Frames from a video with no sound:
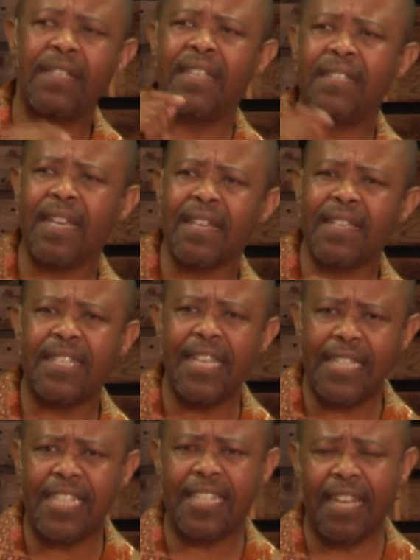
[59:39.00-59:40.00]
There's a
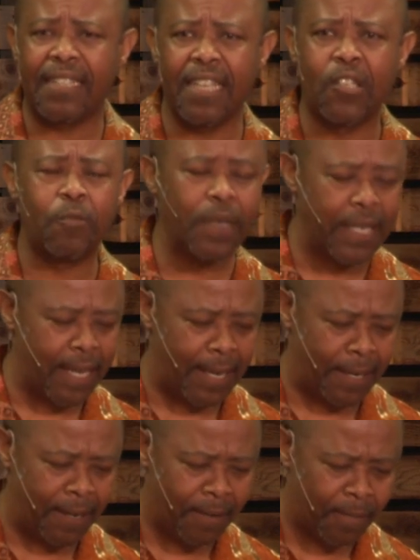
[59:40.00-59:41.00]
research that has been
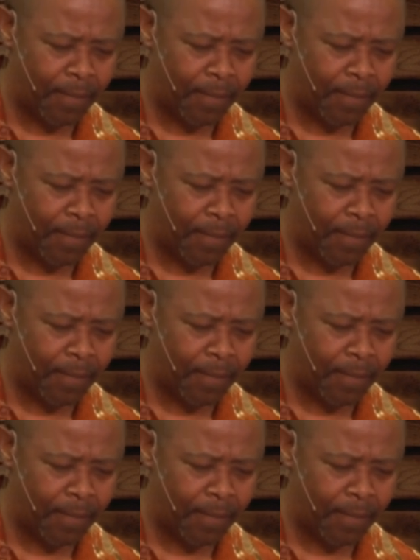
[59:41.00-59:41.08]
done.